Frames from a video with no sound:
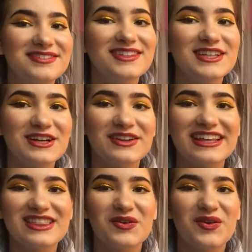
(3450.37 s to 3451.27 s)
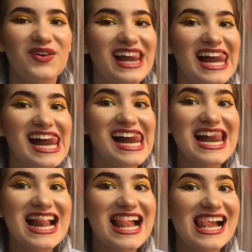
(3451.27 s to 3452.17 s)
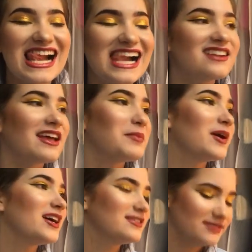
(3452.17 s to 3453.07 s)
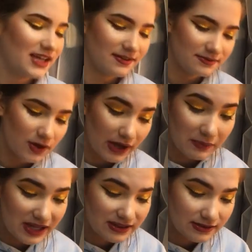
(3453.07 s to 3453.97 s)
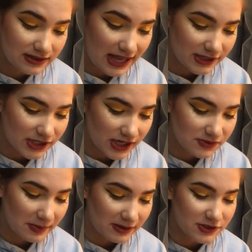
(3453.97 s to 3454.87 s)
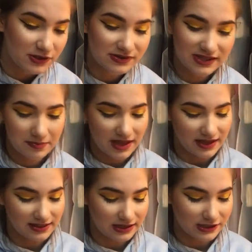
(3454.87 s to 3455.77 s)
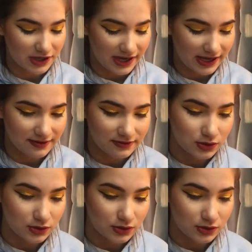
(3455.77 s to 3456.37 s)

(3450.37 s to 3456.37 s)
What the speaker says: You know, like the whole, that part. Yeah. Okay, wait. Lash. I was about to do the same thing and let it dry again.